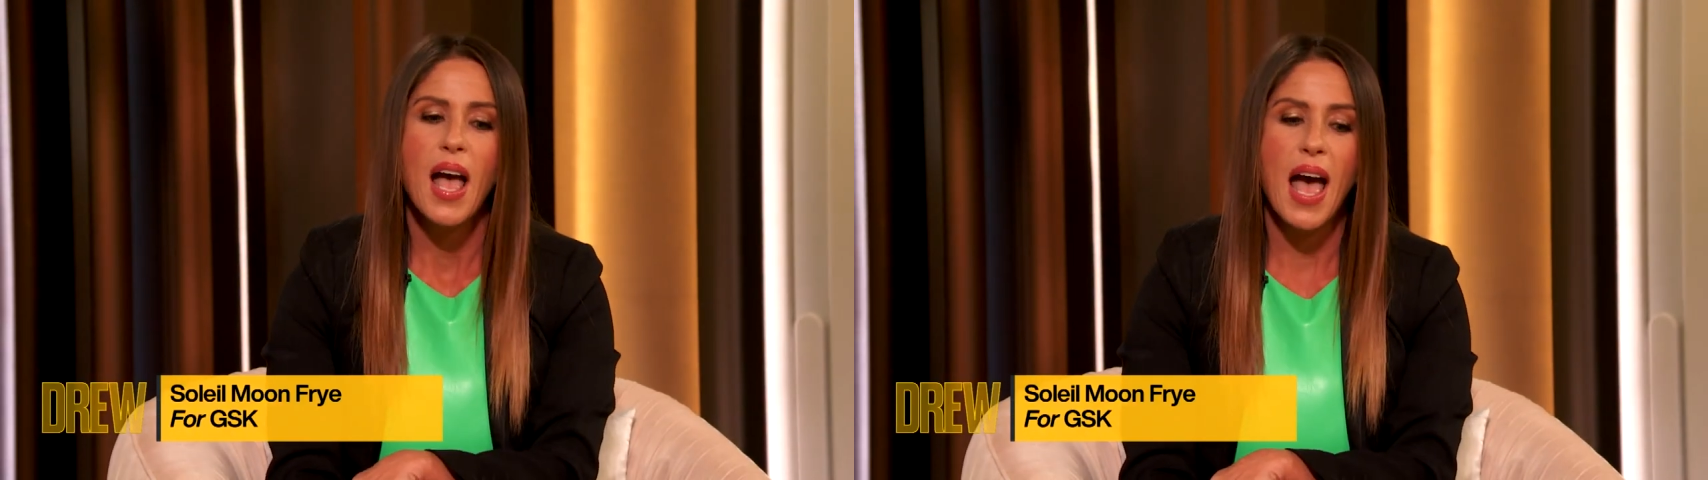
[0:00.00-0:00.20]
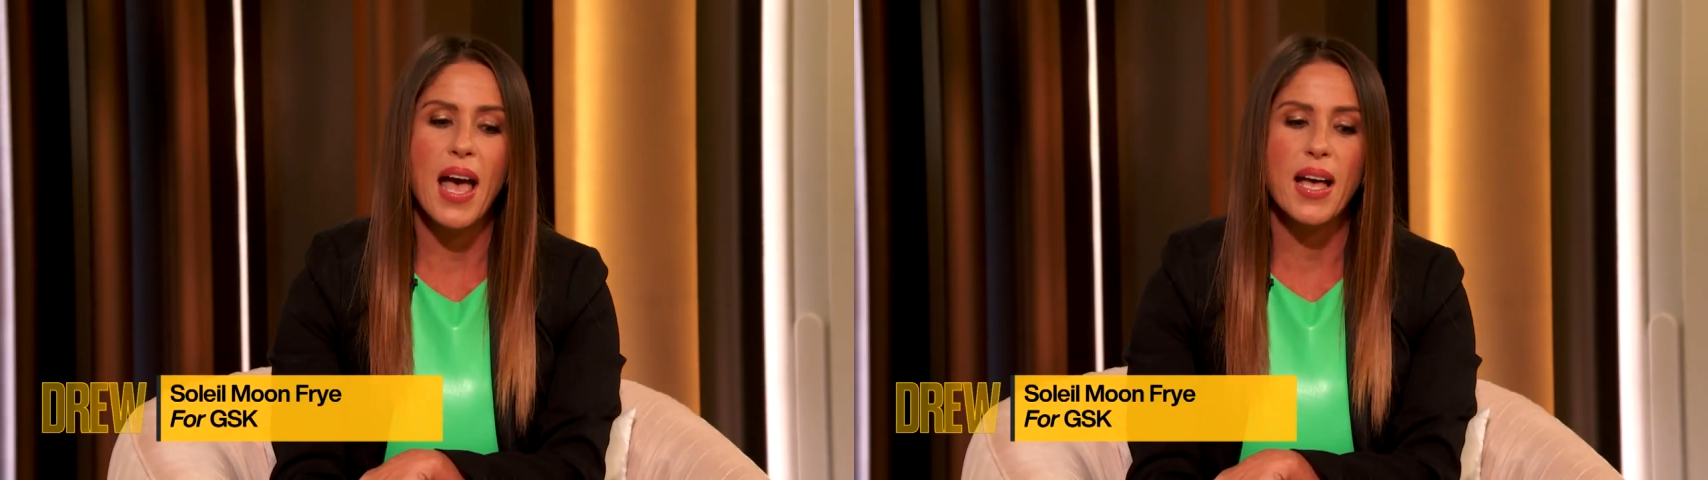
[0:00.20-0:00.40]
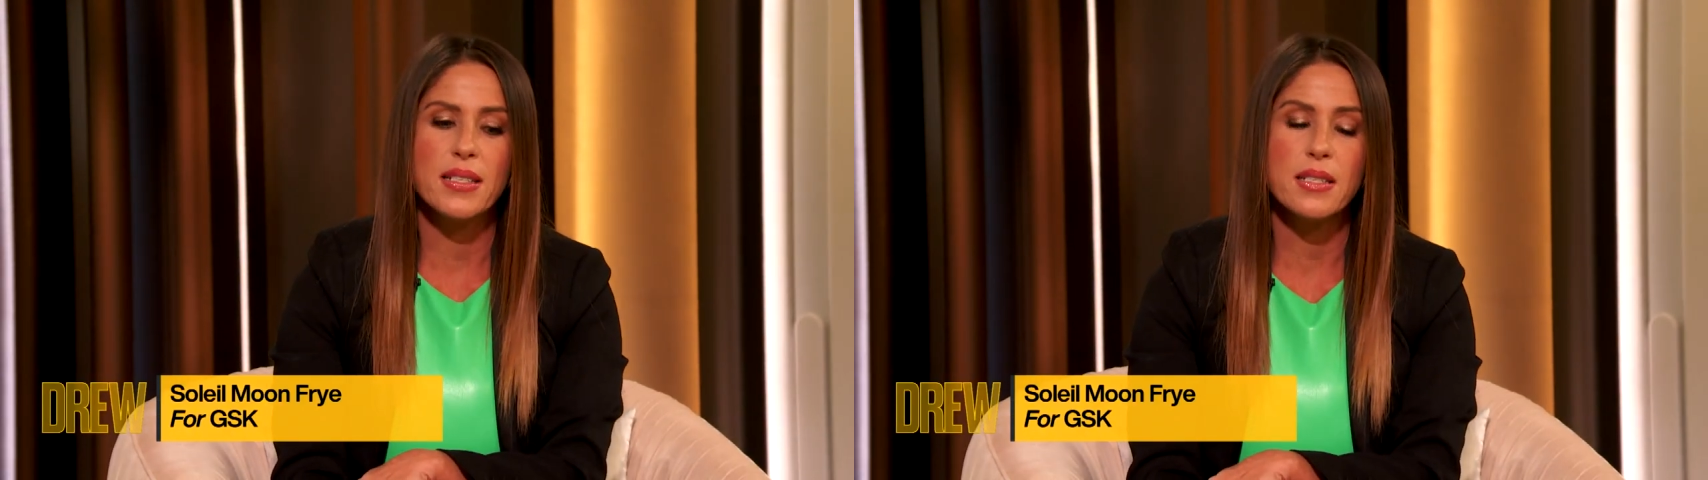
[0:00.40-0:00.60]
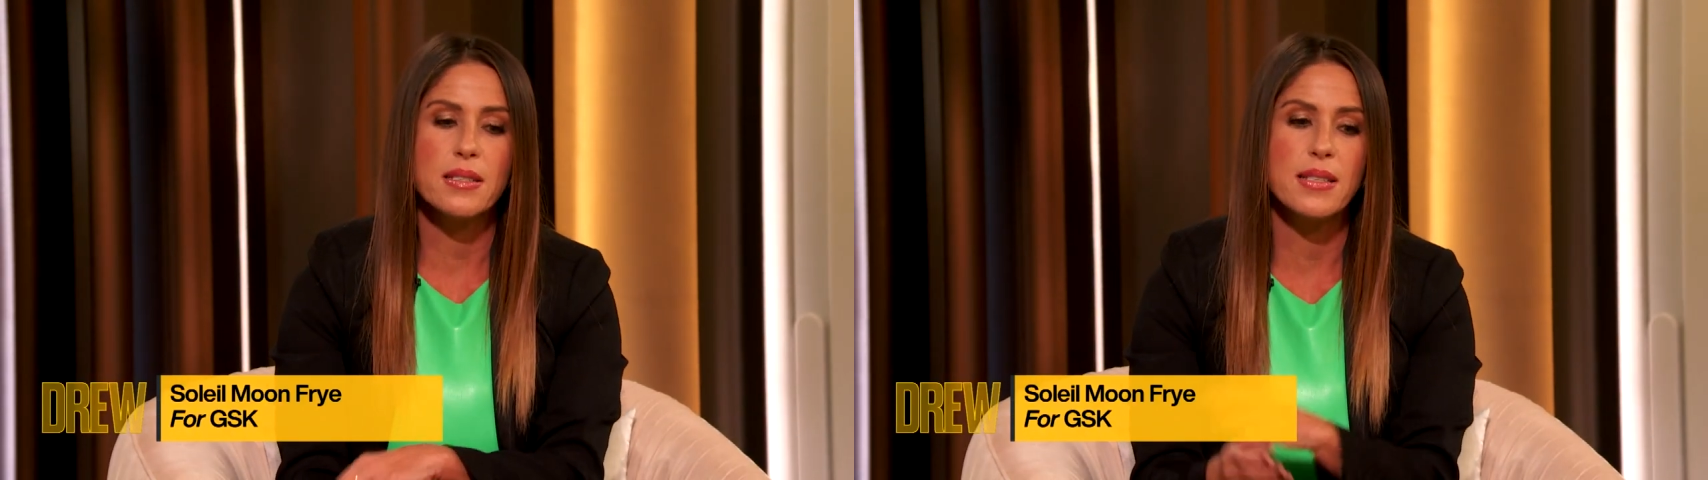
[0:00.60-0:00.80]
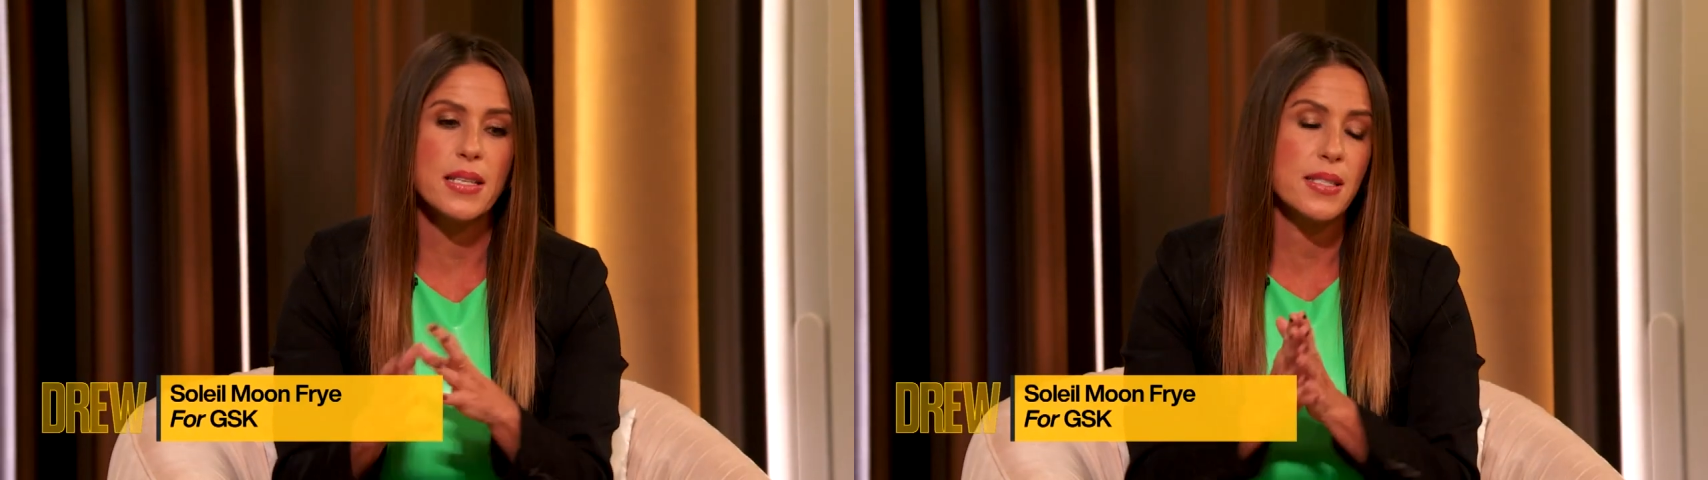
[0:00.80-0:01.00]
And
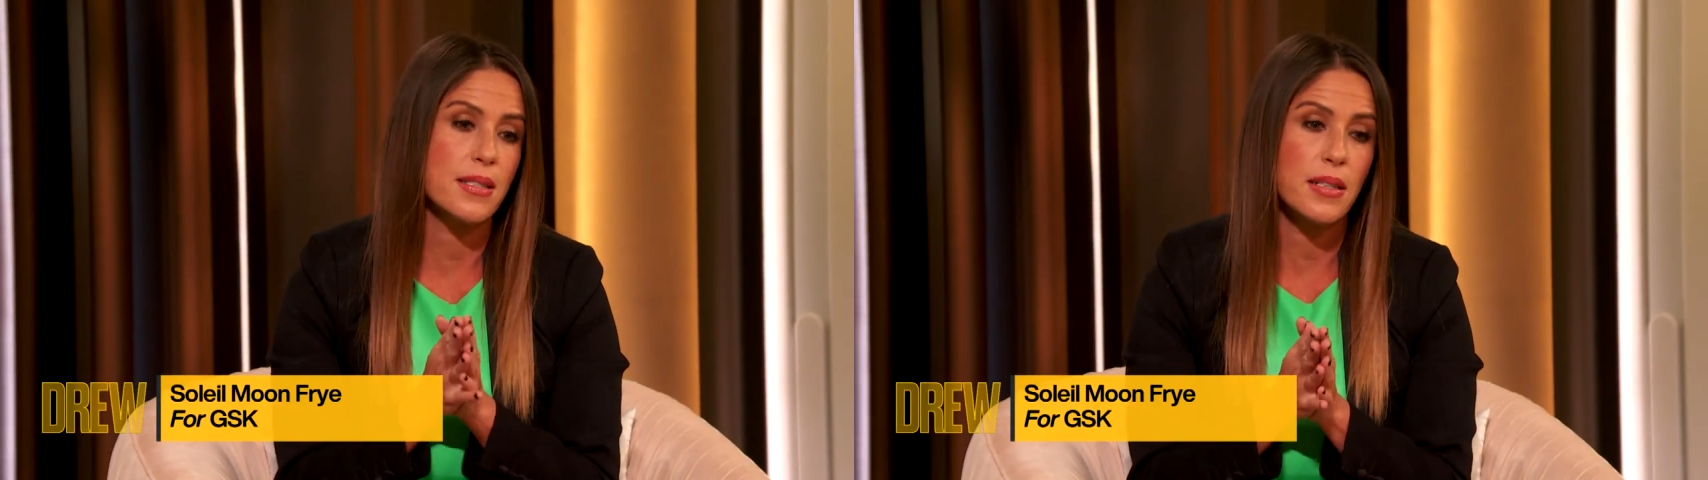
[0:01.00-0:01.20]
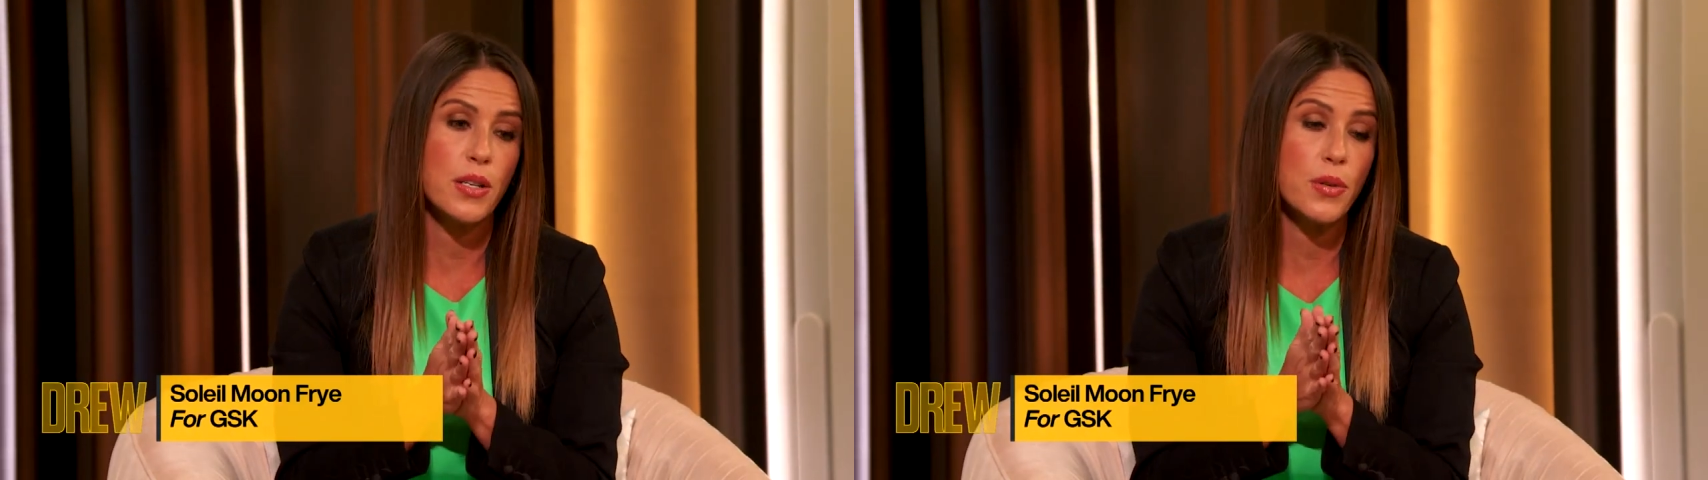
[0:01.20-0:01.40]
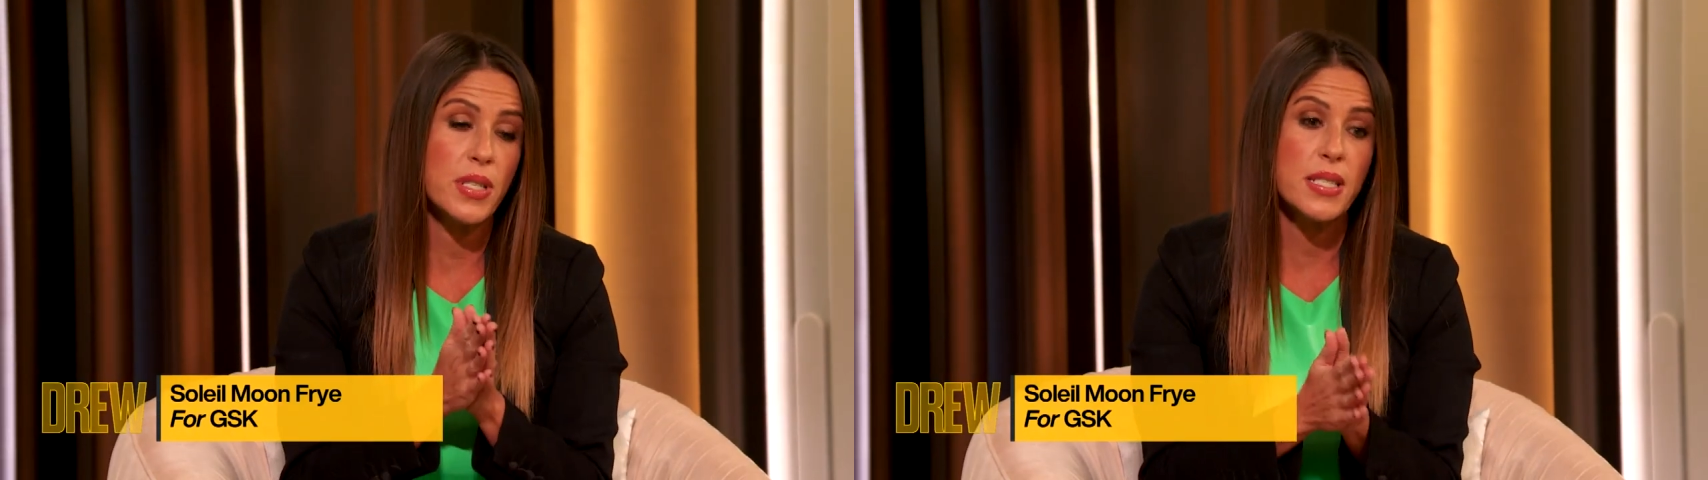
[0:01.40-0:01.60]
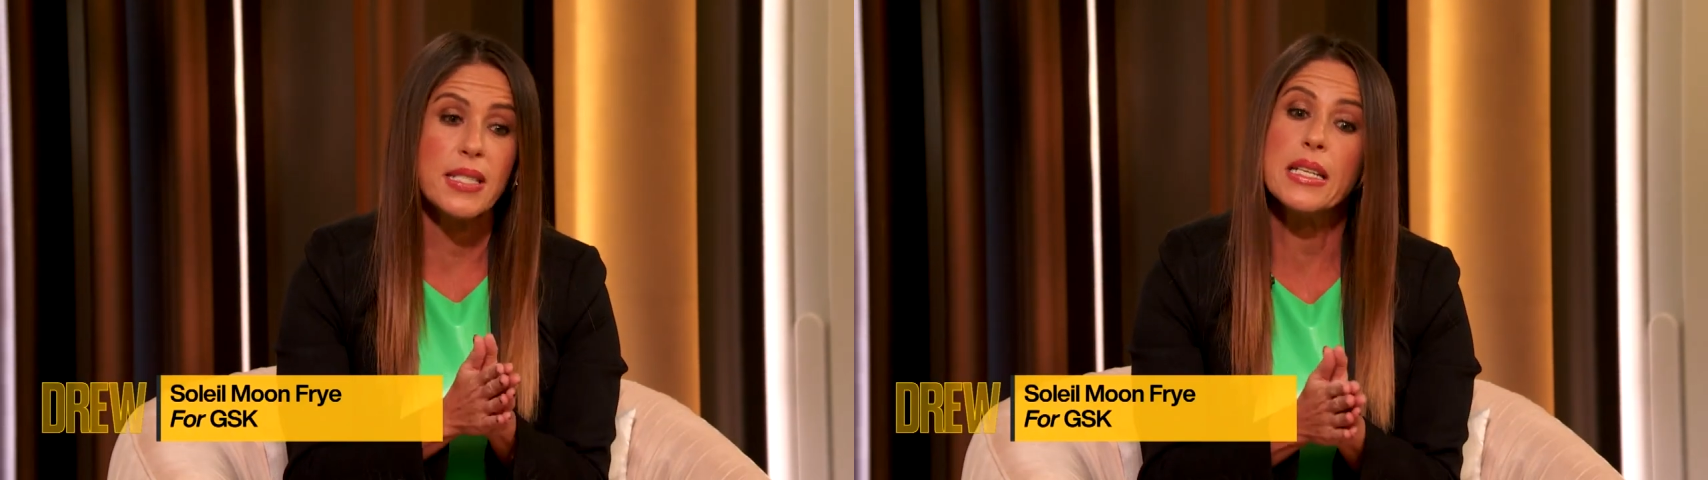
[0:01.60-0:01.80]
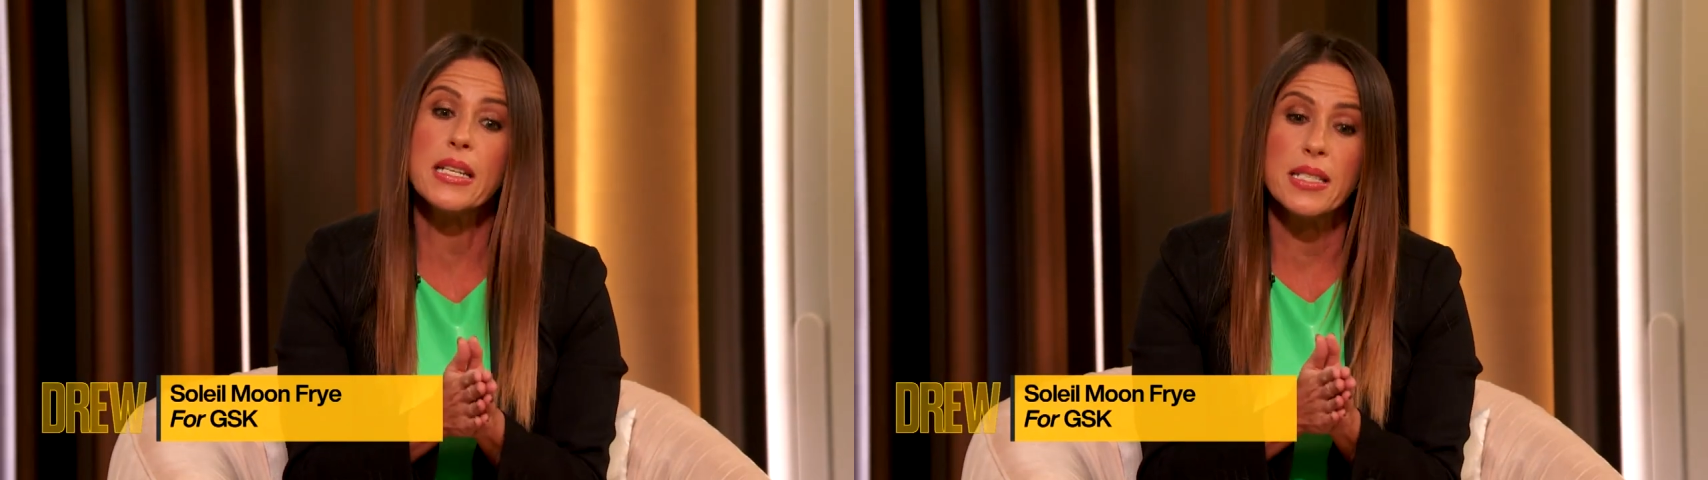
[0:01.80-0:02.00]
this, you know,
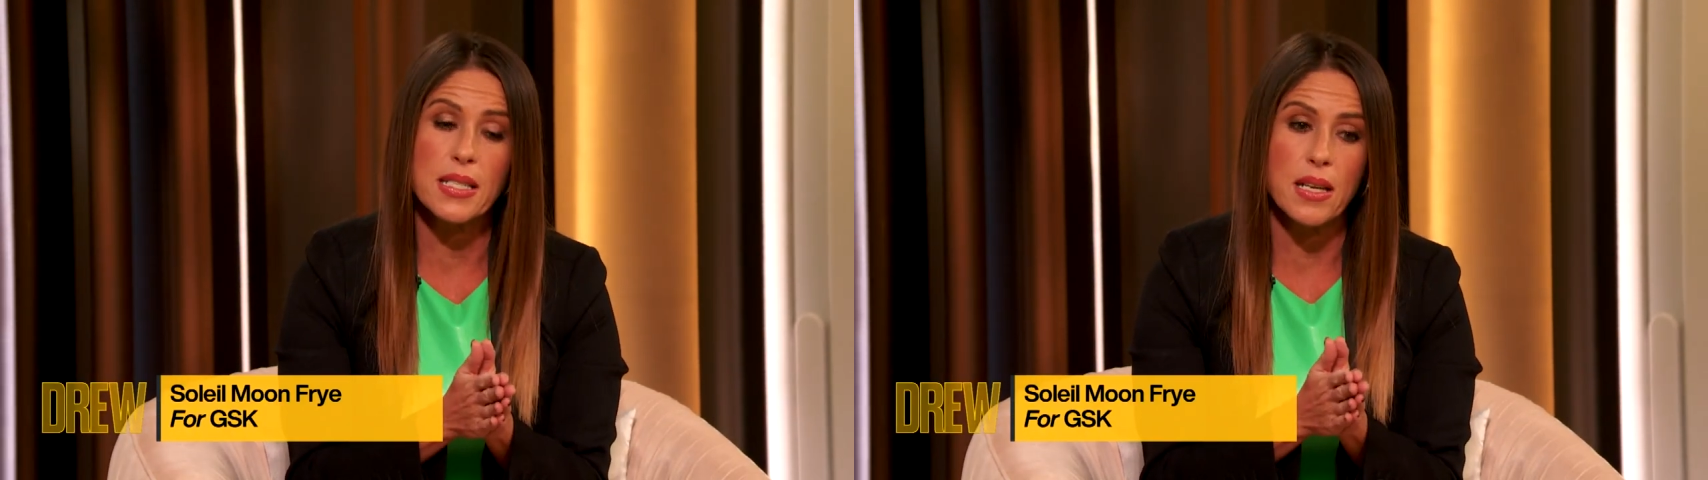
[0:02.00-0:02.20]
disease,